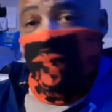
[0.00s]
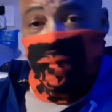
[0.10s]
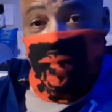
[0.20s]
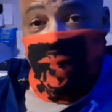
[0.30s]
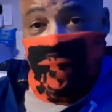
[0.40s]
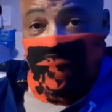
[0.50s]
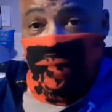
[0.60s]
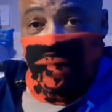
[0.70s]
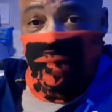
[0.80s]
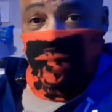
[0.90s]
M9.
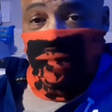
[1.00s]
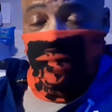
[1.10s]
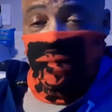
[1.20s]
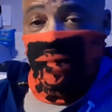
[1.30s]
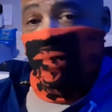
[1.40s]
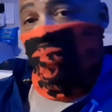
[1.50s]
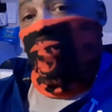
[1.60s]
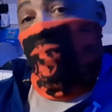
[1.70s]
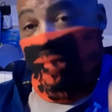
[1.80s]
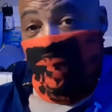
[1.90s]

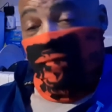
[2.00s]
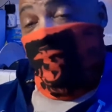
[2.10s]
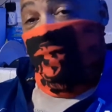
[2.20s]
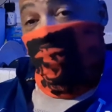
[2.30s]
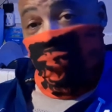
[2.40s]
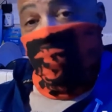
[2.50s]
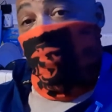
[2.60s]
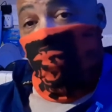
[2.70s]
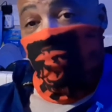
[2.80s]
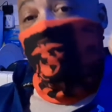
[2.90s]
Matter of fact, those are the
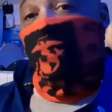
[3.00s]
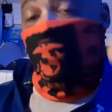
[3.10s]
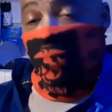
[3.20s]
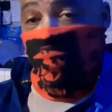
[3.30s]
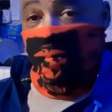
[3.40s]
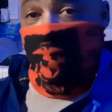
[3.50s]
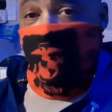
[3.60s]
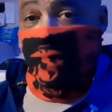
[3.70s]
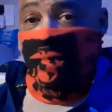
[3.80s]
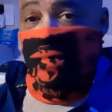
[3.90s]
only two that
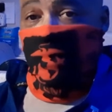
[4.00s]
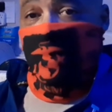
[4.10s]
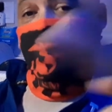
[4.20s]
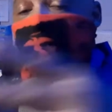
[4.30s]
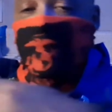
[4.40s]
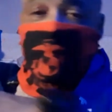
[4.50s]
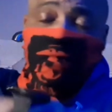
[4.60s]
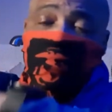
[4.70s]
passed. Out of